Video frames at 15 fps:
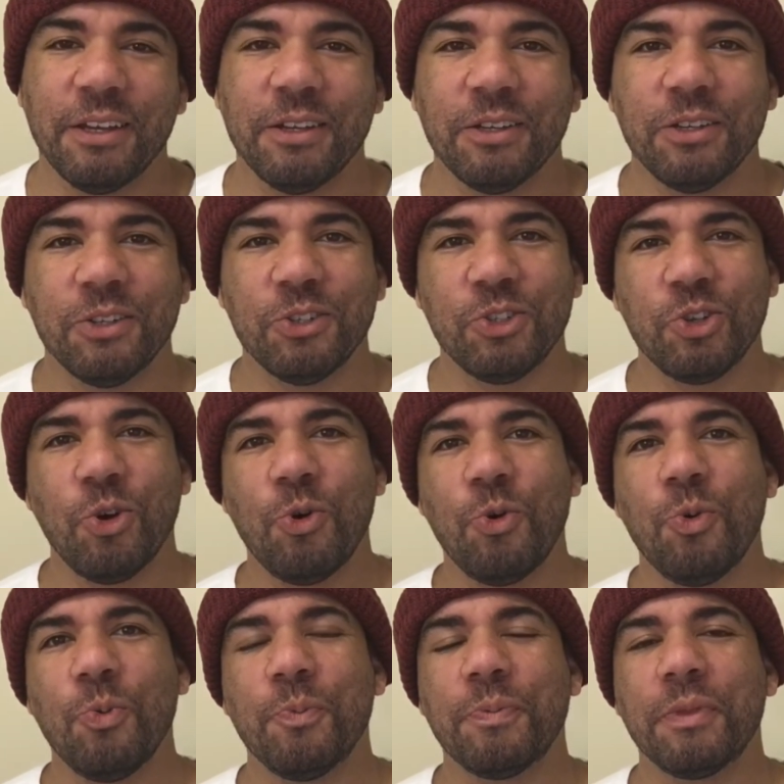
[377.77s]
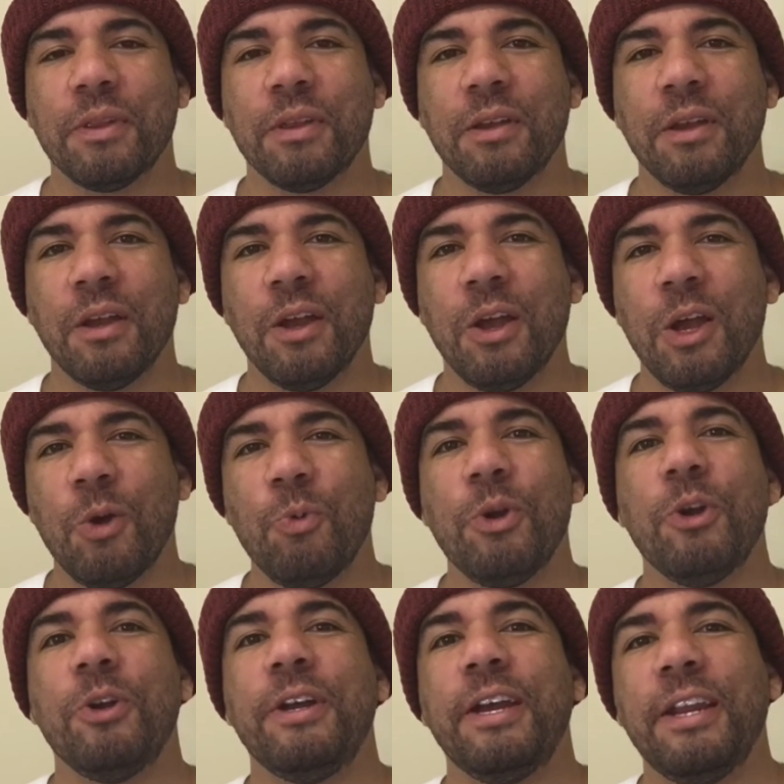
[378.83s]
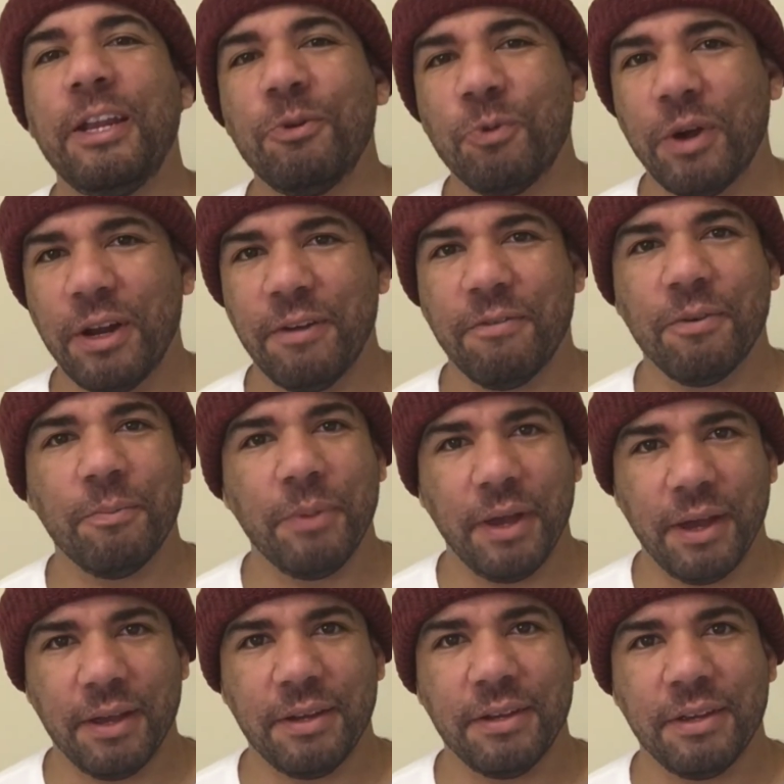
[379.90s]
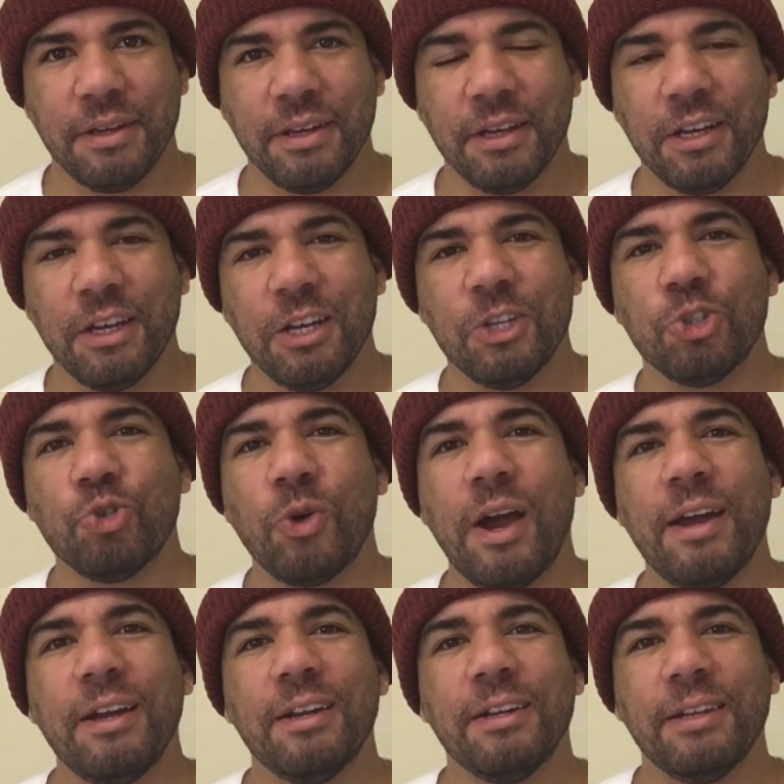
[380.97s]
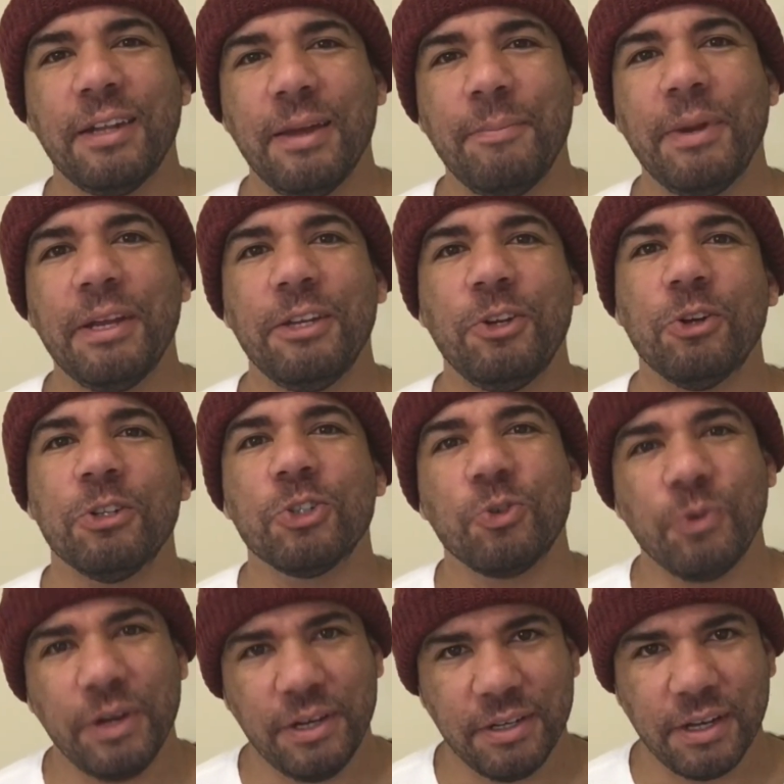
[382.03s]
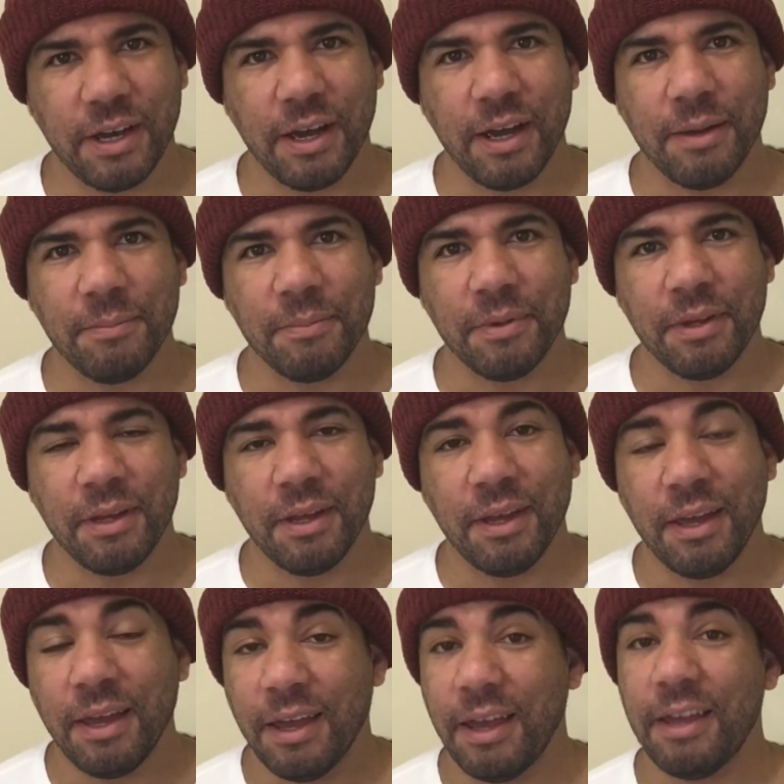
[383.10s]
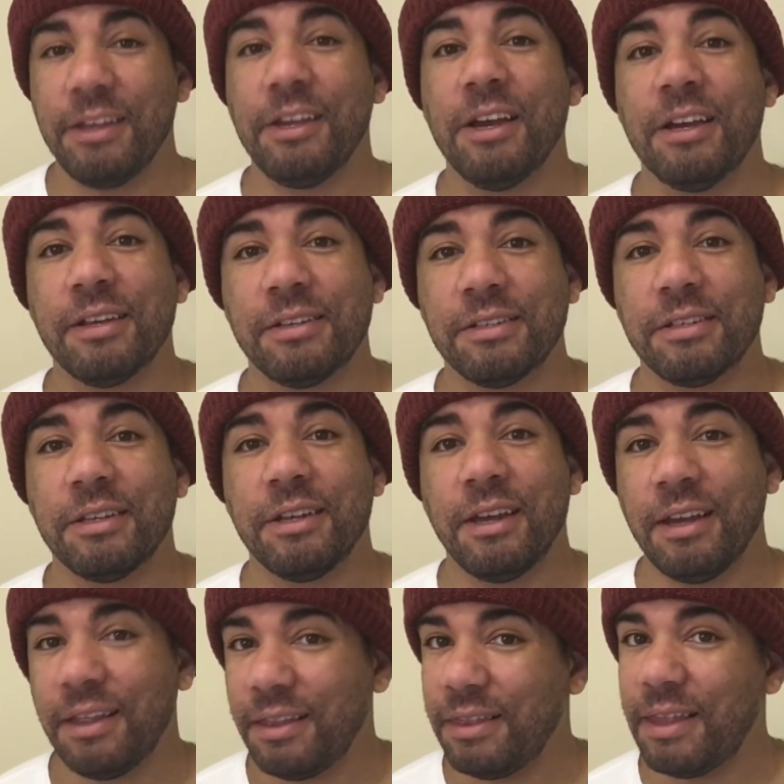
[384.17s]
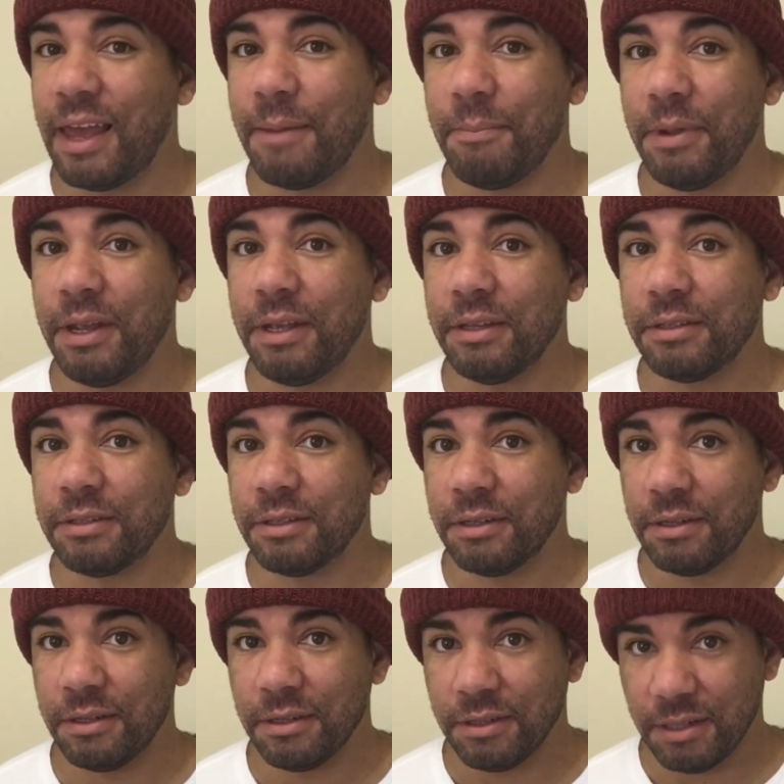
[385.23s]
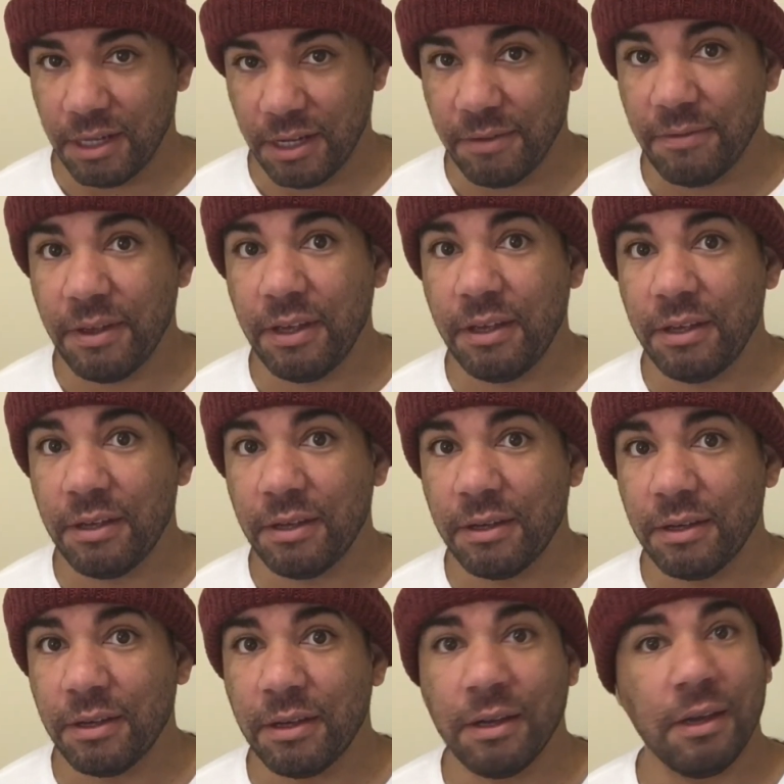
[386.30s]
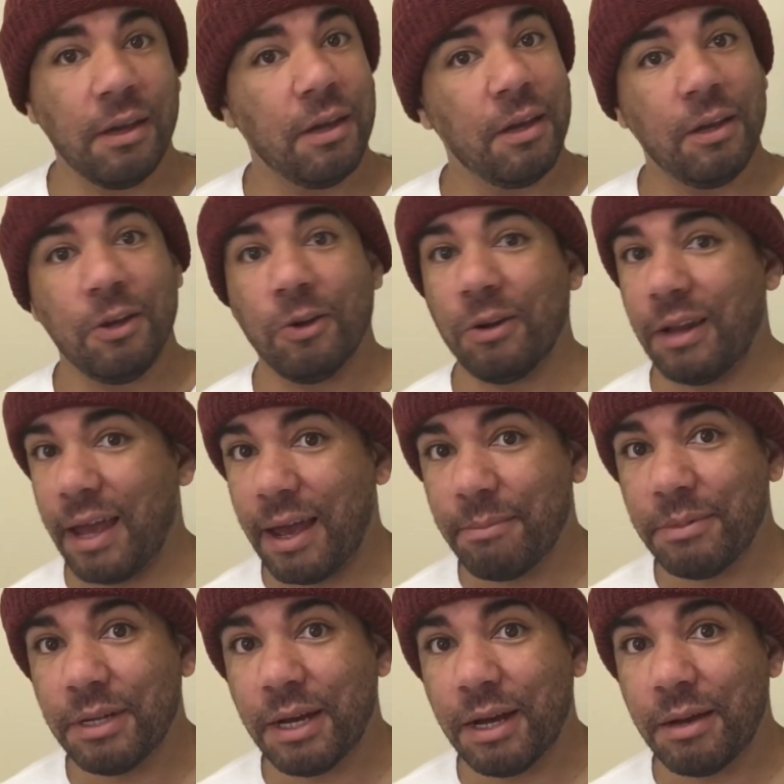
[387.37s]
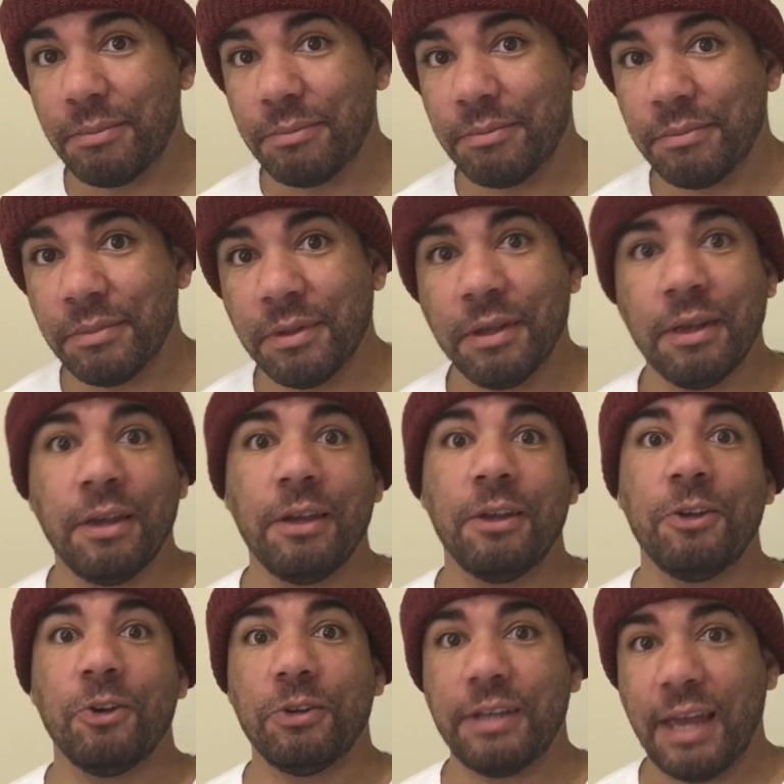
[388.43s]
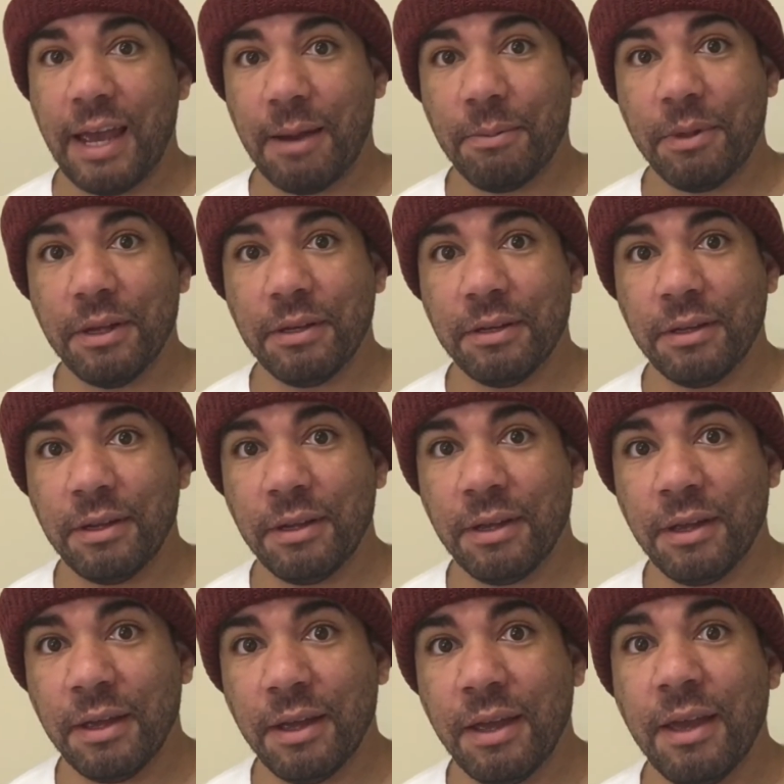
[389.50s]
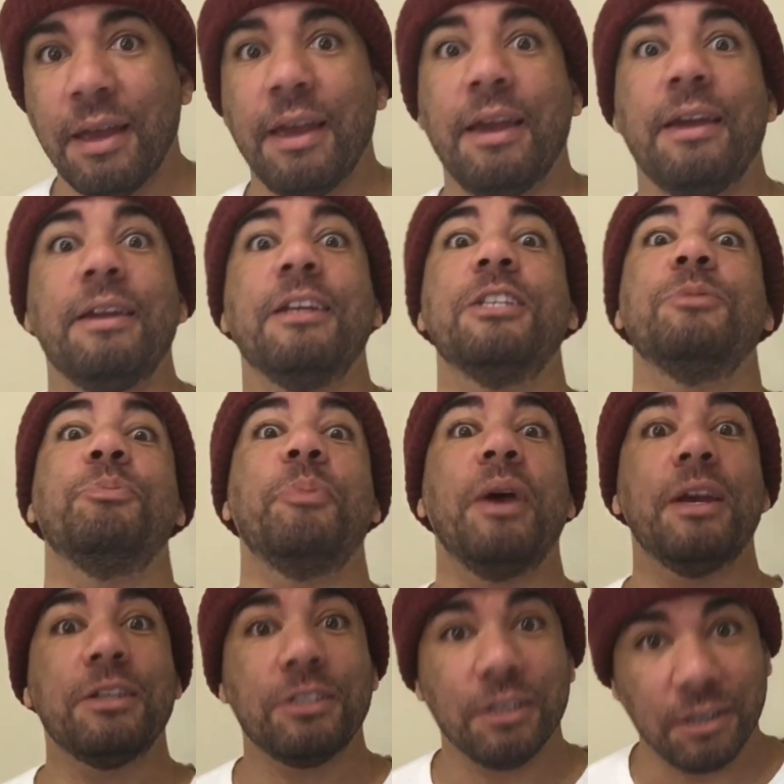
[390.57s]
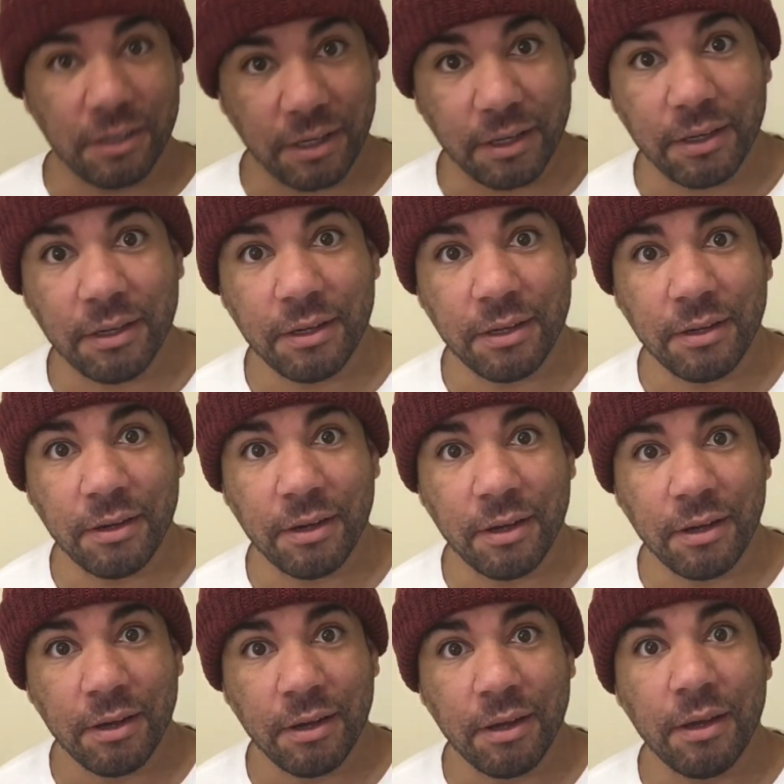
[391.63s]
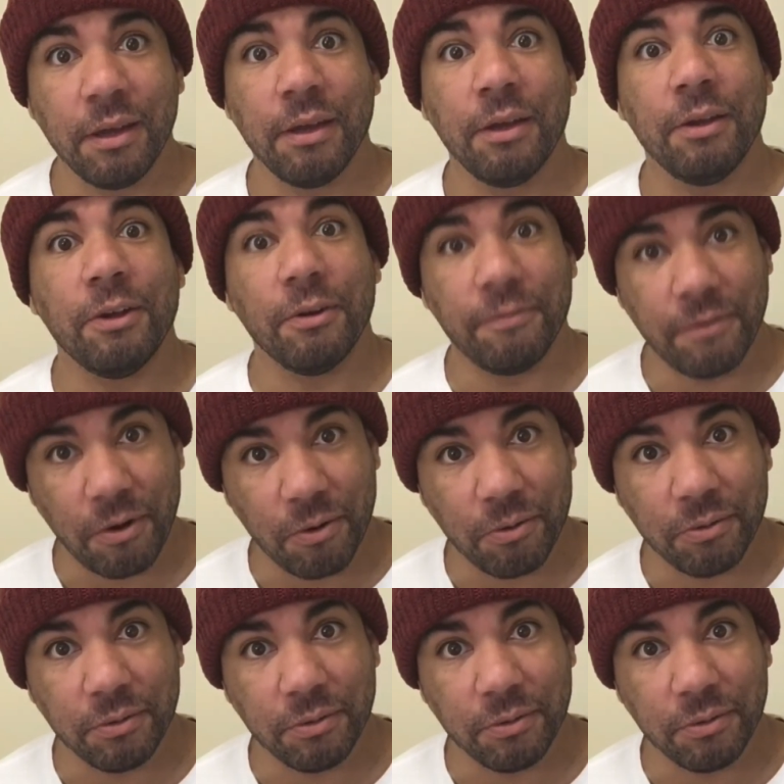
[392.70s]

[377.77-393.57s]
So when you're getting ready for bed, try to limit your screen time. And yes, that means TV, your laptop, your tablet, and especially your phone.